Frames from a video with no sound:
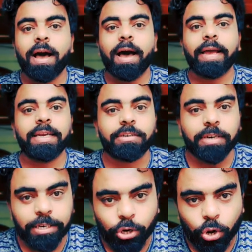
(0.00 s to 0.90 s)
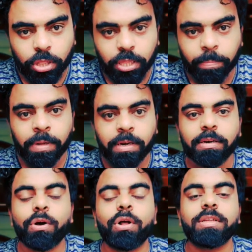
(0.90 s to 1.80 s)
I did try to call them,
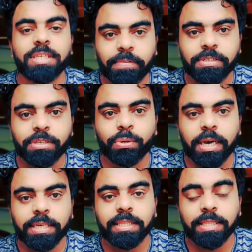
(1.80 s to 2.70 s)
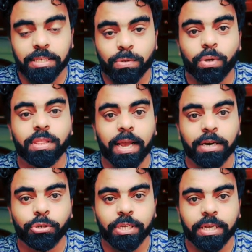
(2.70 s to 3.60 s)
call the Seva Sindhu guys, and this is what they
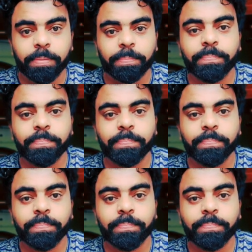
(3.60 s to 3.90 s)
had to say.